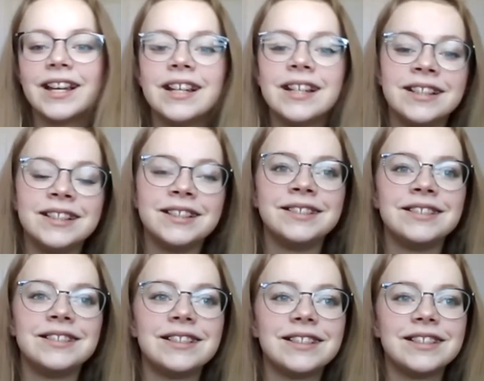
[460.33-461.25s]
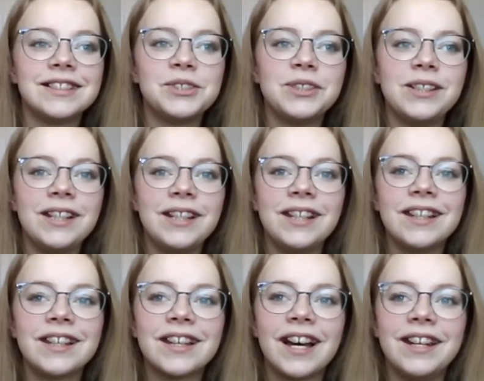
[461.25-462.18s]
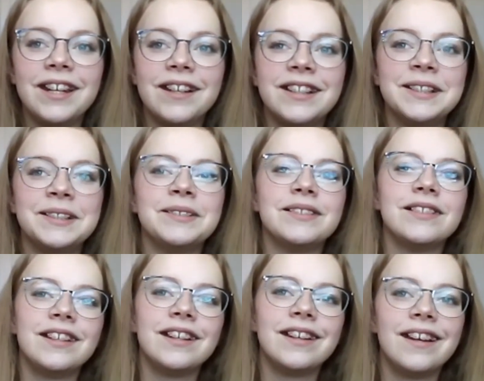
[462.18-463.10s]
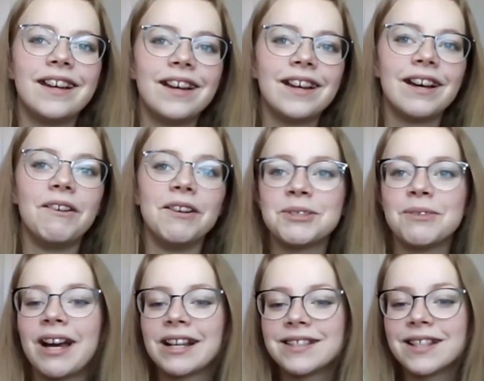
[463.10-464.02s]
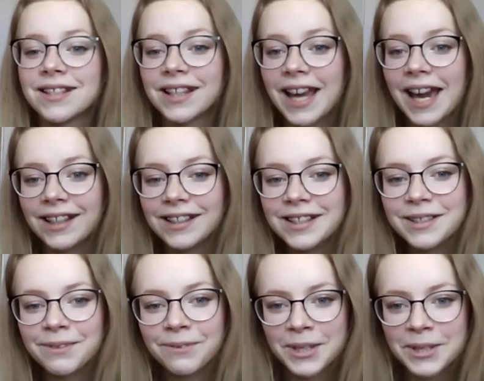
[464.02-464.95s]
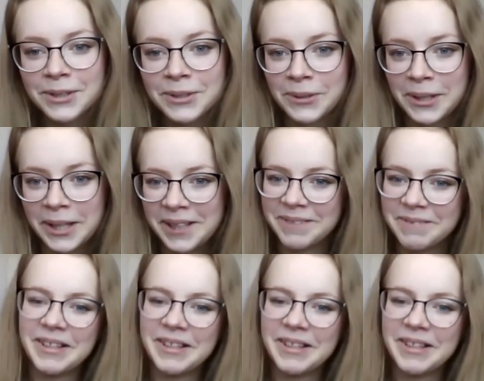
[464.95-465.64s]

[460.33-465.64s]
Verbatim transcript: and she kind of also acts as a catalyst for the story.